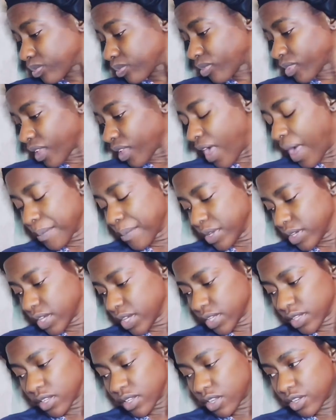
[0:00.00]
I'm not
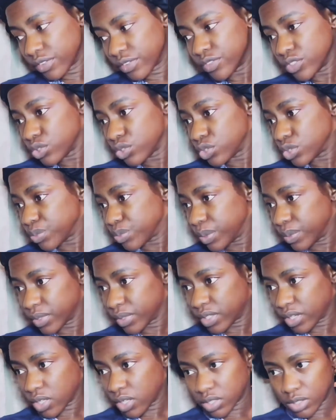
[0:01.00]
getting a lot of views, people
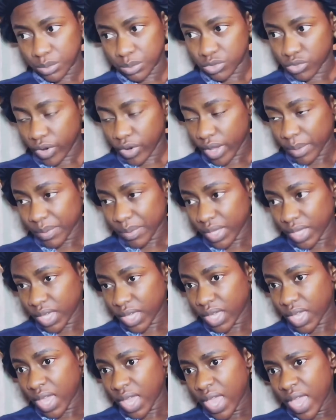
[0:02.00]
are not
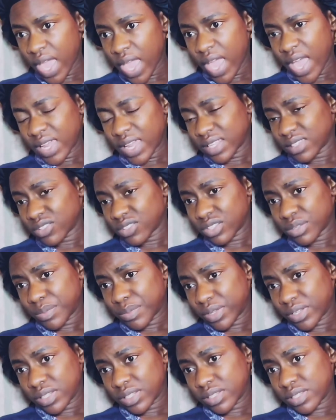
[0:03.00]
subscribing. And I thought
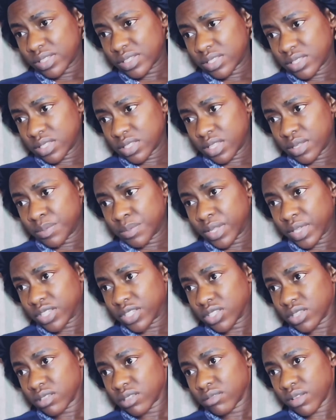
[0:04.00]
about it, I'm
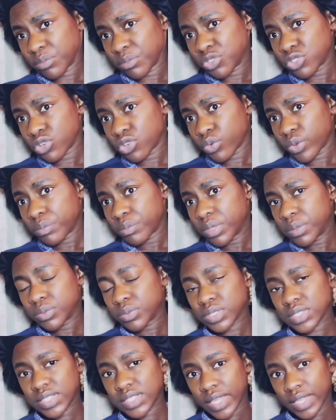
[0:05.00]
like, I'm sure when
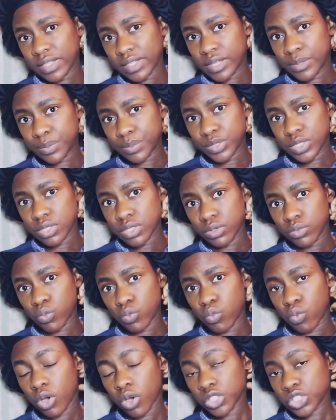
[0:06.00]
people signed up to
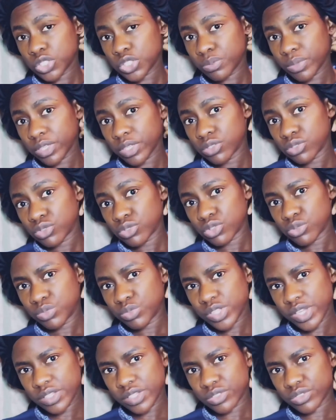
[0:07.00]
watch my YouTube
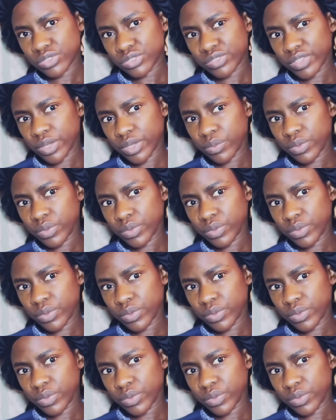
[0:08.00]
channel, they